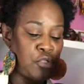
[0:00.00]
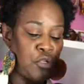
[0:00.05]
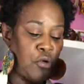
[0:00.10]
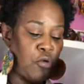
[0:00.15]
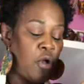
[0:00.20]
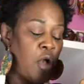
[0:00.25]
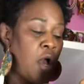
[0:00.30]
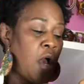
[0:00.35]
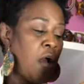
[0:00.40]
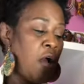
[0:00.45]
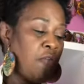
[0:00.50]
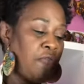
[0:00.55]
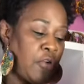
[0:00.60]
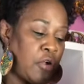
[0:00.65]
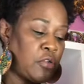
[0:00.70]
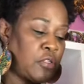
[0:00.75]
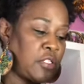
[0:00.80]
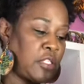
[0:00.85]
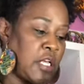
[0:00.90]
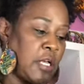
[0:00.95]
So
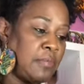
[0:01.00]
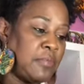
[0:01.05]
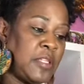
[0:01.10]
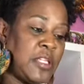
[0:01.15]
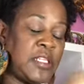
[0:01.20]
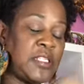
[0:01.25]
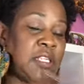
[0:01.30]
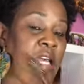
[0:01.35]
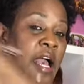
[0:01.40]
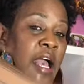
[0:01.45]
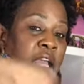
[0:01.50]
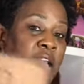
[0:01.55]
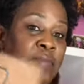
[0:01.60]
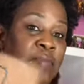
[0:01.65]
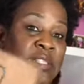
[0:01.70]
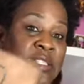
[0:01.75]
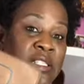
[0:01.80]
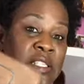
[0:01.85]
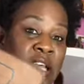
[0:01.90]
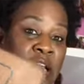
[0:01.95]
first up, this item
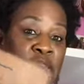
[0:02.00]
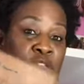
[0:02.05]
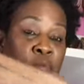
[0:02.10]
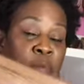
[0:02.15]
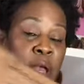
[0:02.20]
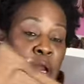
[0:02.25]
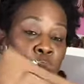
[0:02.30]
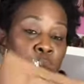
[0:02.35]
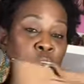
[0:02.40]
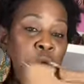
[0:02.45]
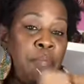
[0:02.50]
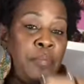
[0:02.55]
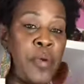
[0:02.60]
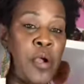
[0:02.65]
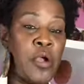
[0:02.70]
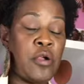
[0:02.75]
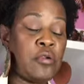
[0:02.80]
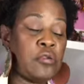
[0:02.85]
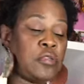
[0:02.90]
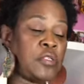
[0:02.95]
stays no matter what
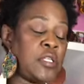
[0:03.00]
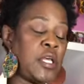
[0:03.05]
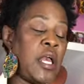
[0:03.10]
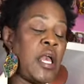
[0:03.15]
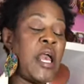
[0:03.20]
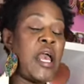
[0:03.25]
purse.